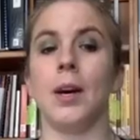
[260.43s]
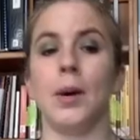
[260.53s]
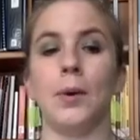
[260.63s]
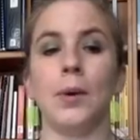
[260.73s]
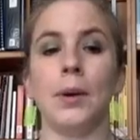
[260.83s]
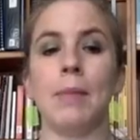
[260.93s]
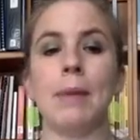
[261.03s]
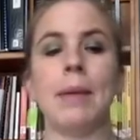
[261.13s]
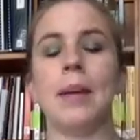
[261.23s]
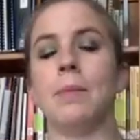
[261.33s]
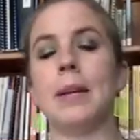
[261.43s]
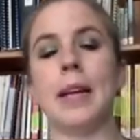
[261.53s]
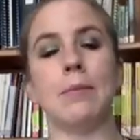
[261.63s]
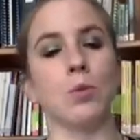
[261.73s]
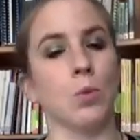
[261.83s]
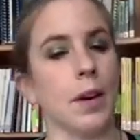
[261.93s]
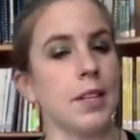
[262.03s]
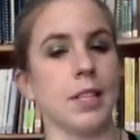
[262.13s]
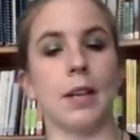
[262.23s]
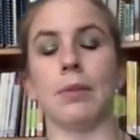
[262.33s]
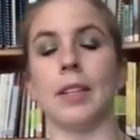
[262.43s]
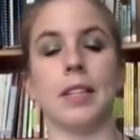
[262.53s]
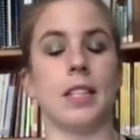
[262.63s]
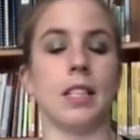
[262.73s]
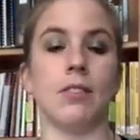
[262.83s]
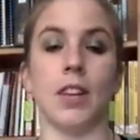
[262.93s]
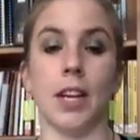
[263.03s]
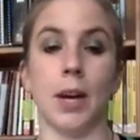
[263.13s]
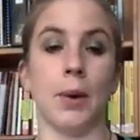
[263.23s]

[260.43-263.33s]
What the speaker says: Or maybe he'll be named right as I release this video.